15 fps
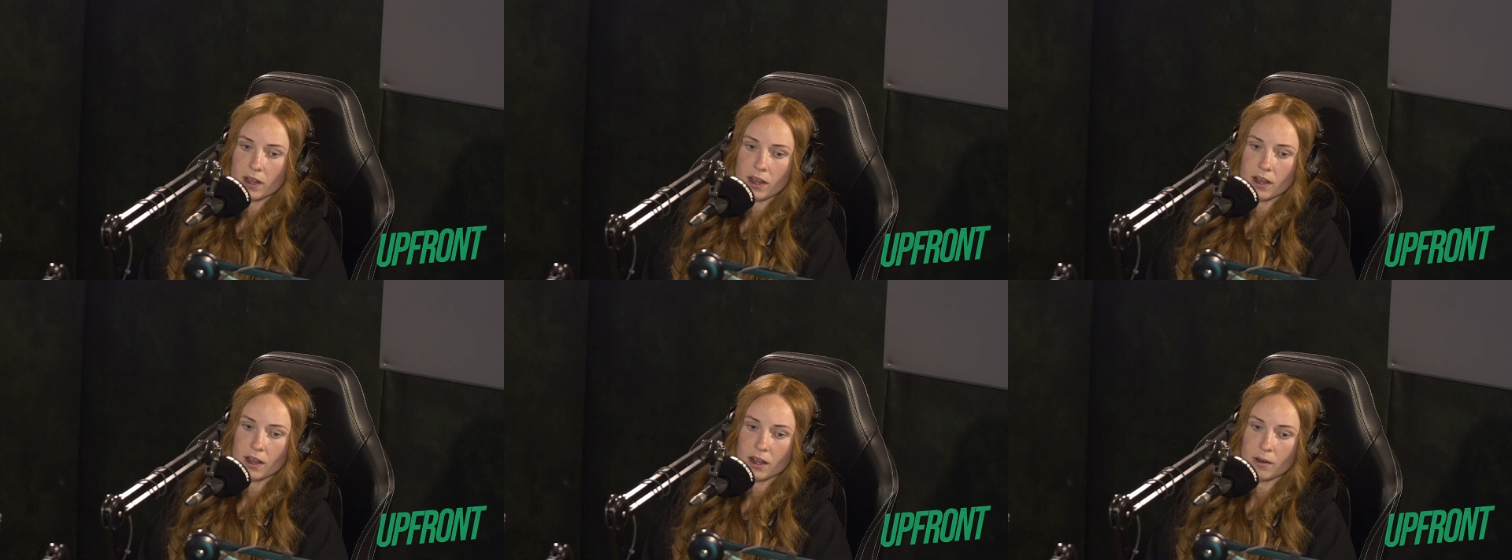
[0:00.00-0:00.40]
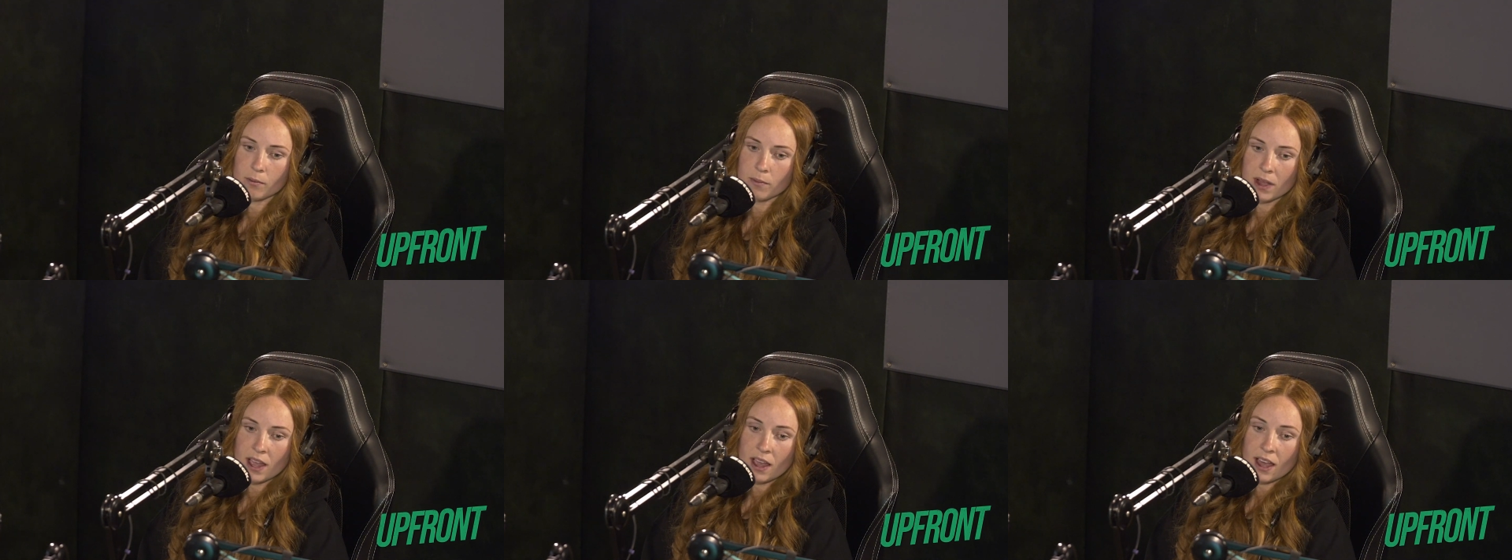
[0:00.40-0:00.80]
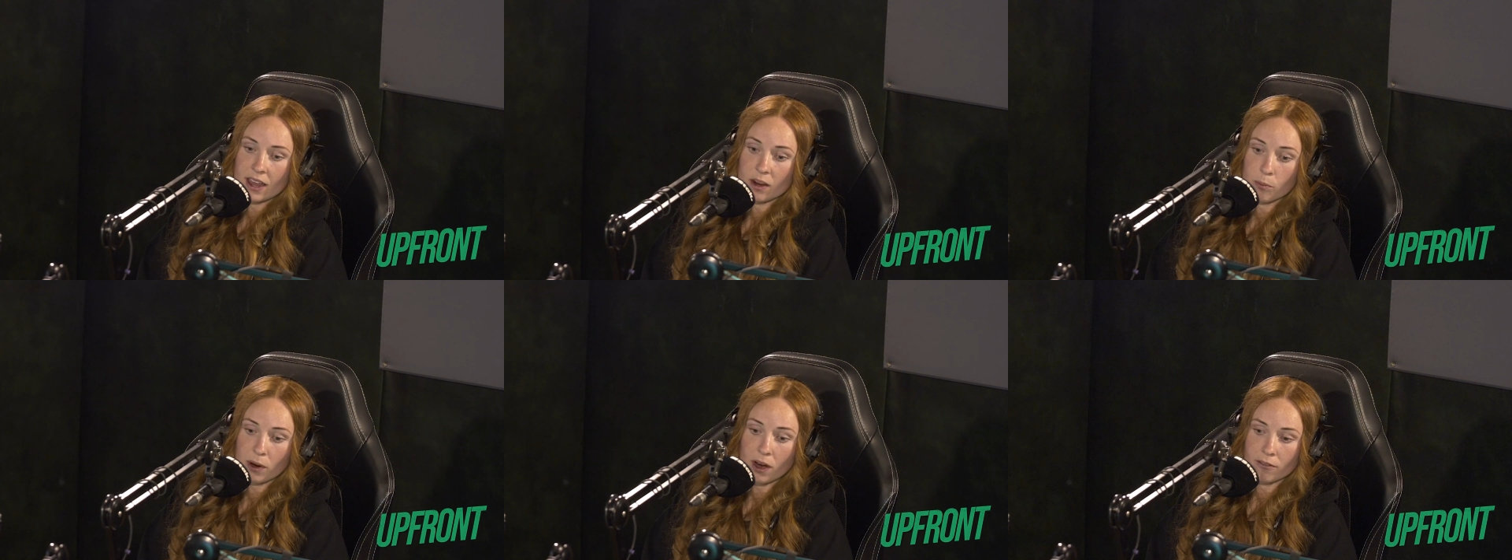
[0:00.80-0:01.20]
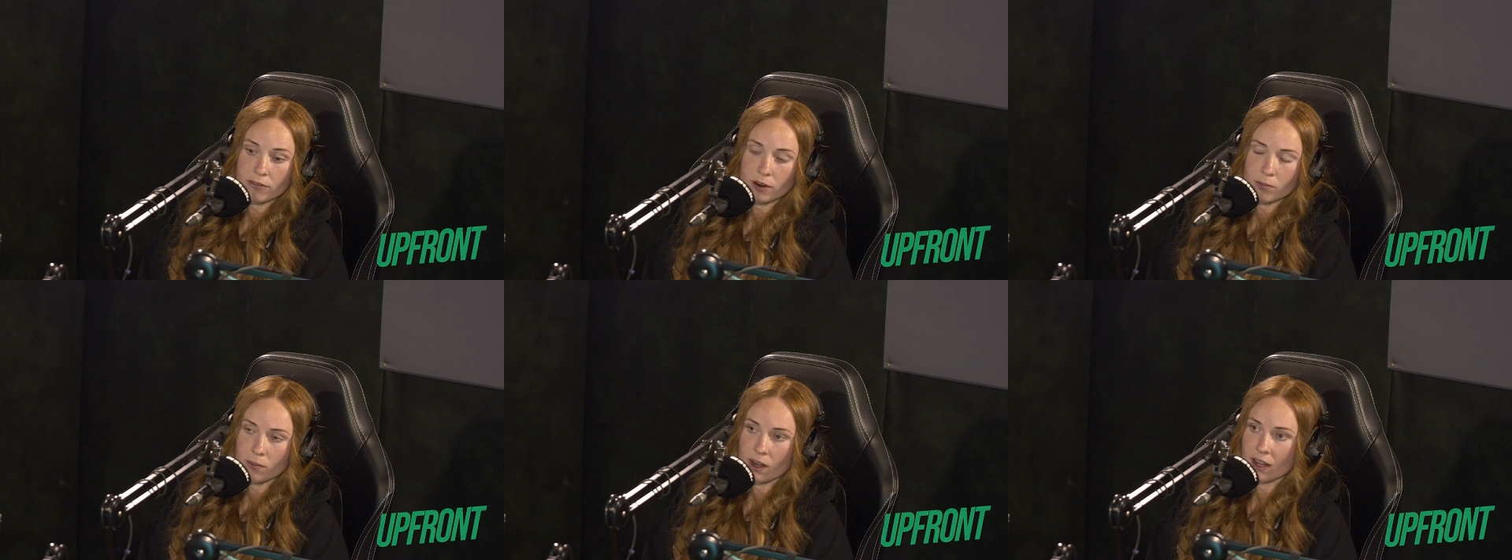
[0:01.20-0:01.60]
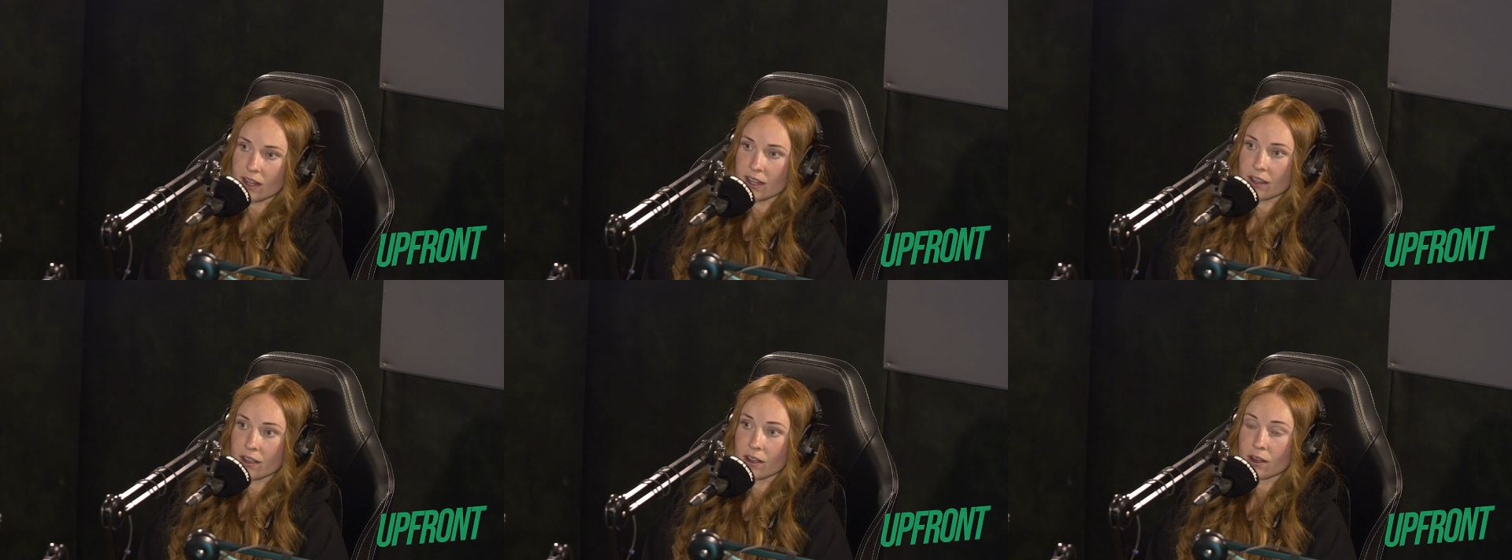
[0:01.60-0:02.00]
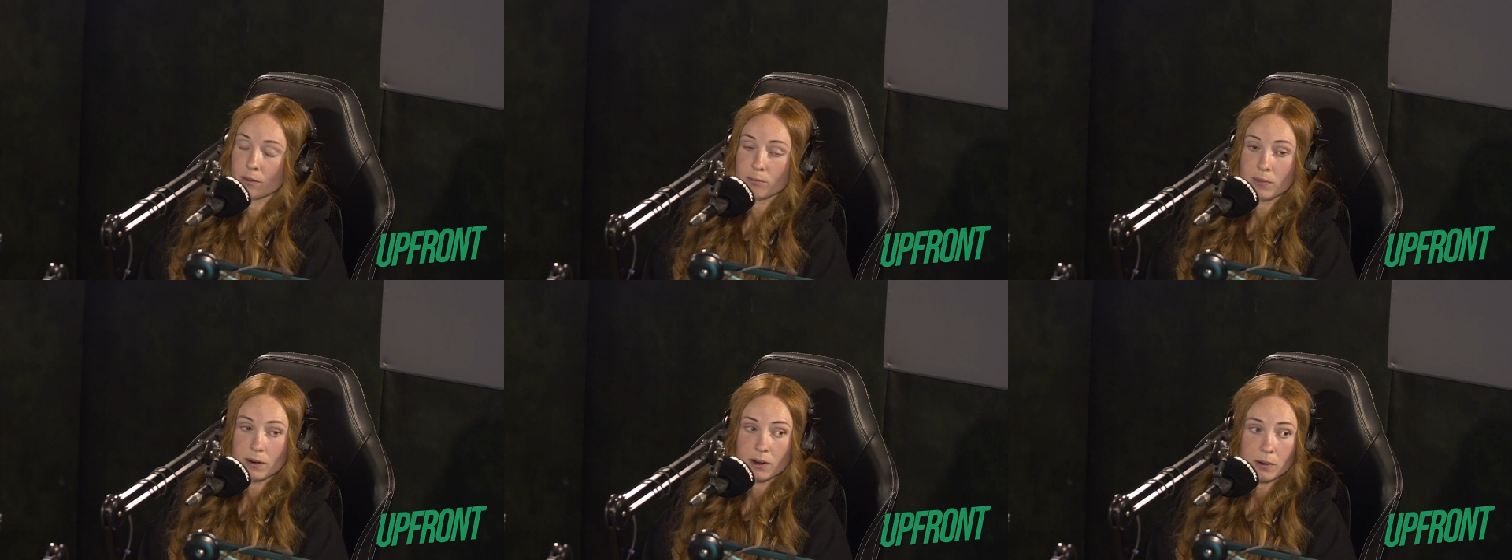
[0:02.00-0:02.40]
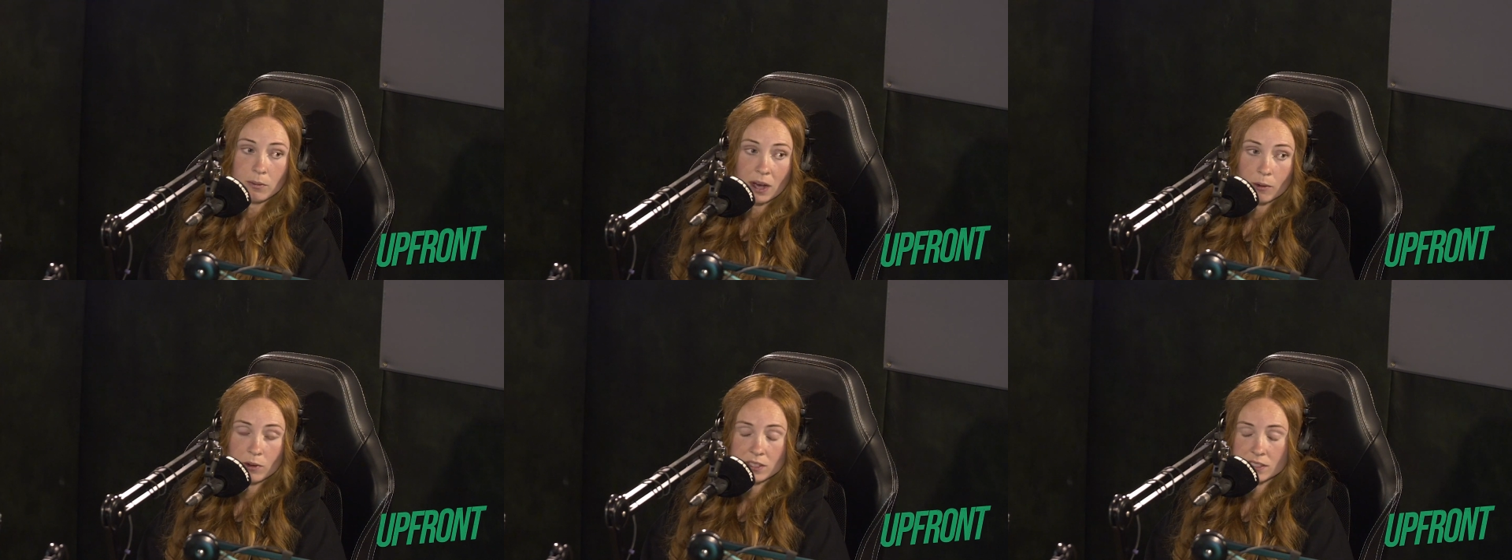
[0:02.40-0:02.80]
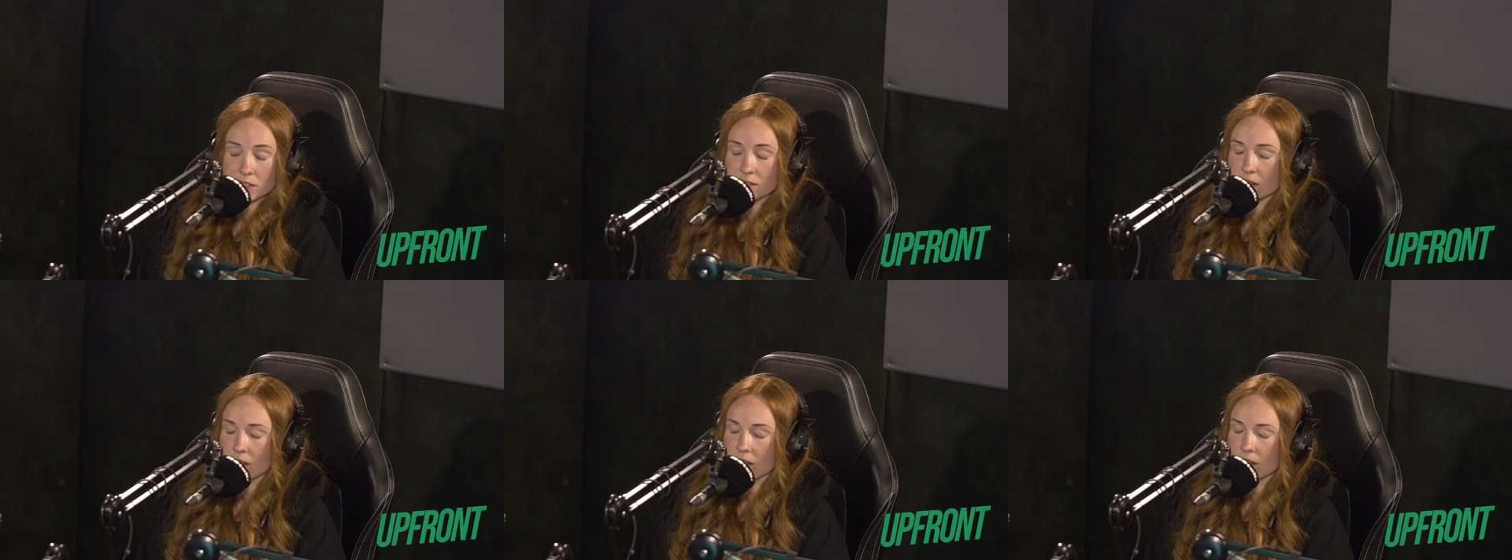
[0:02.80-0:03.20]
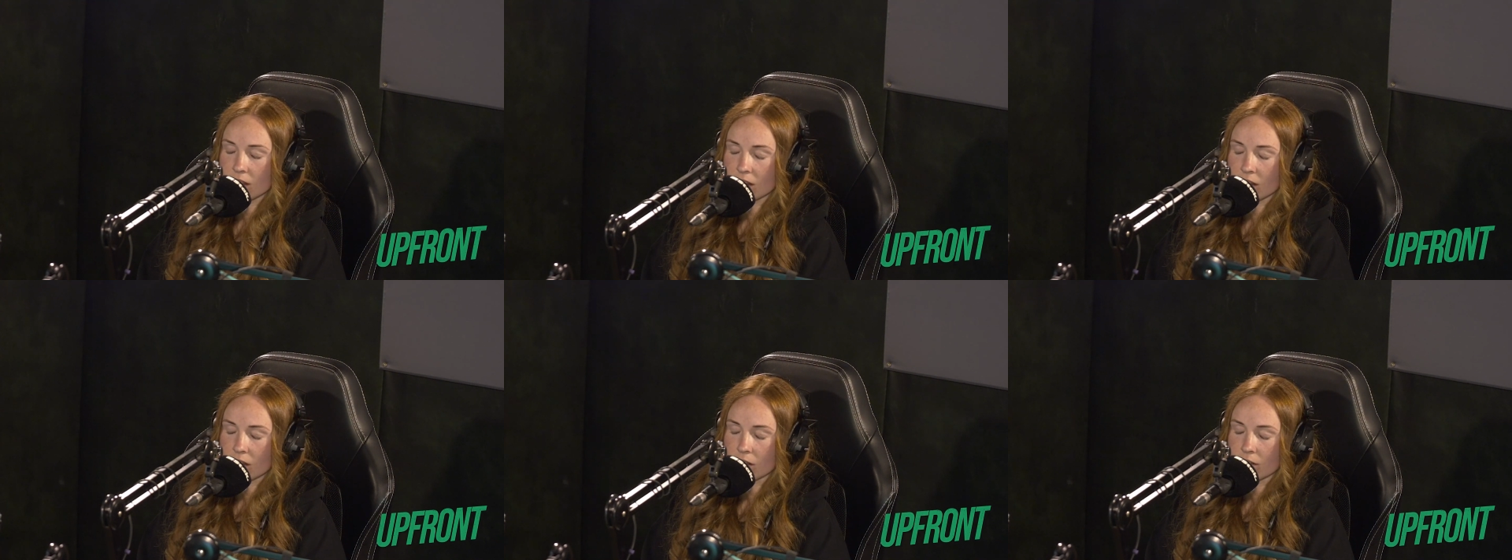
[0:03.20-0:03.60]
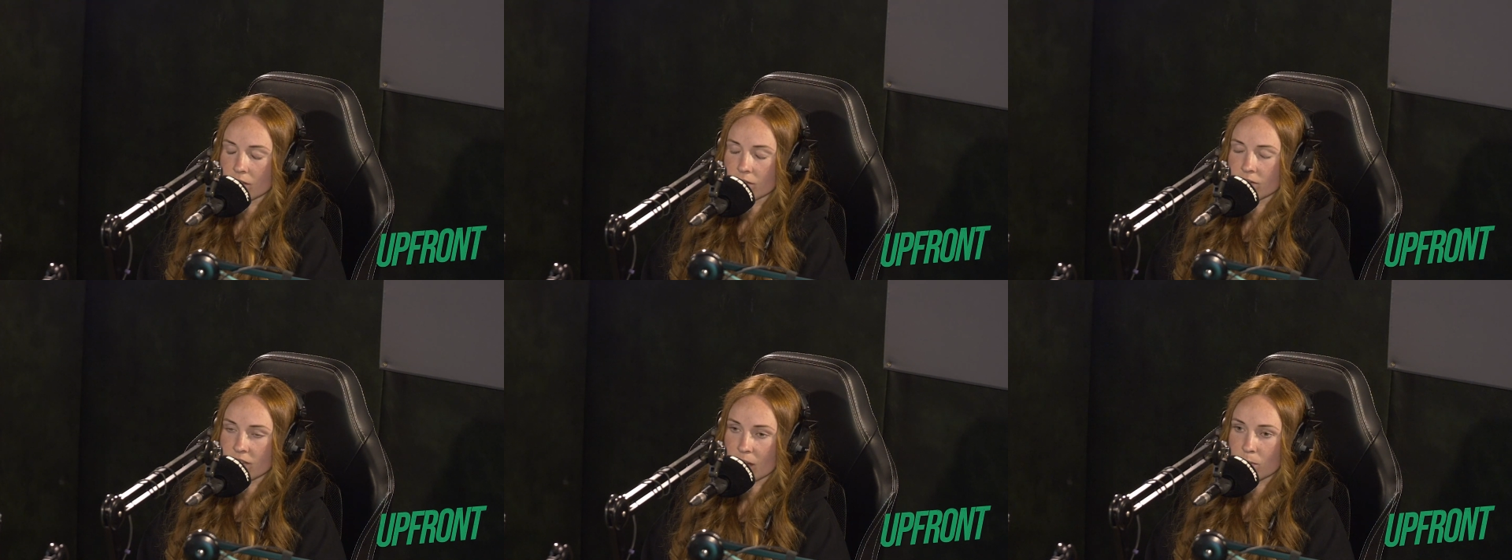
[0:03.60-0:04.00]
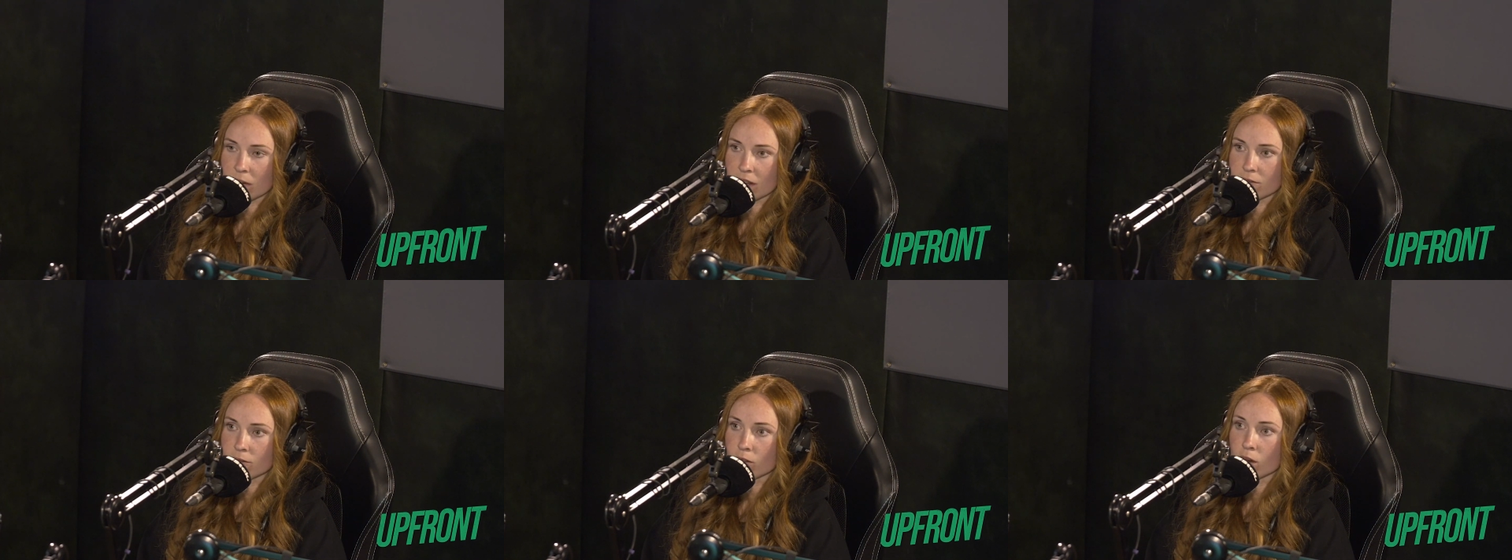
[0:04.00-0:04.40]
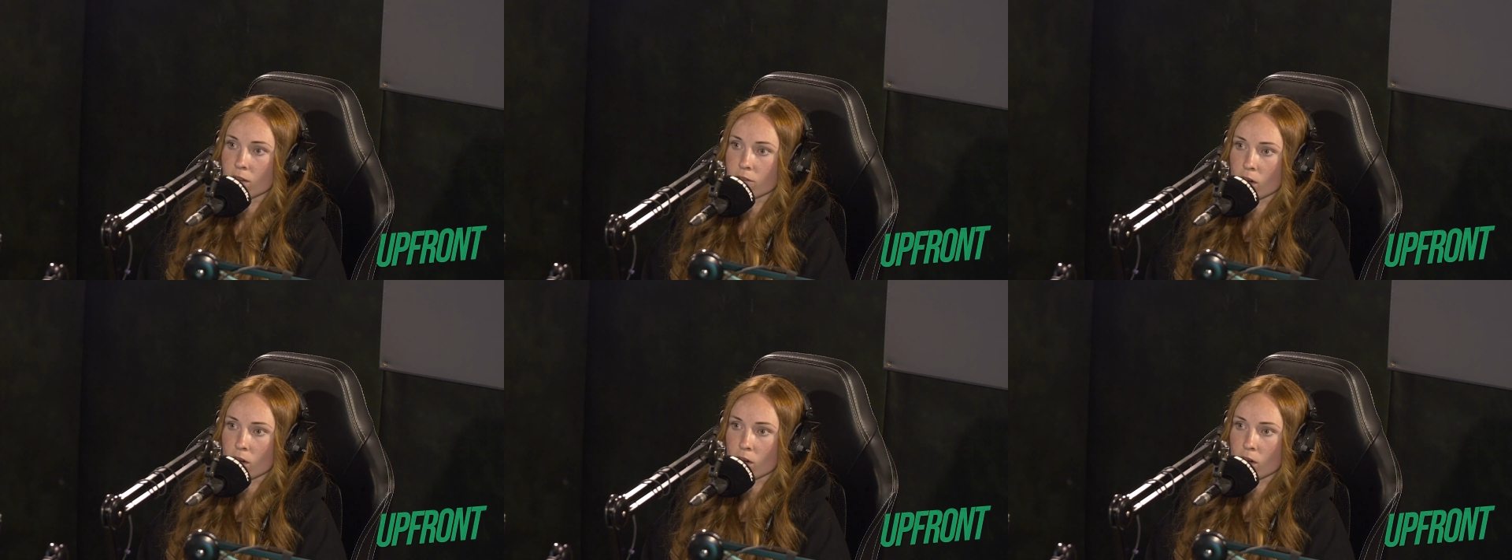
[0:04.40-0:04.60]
And apart from I was in a family full of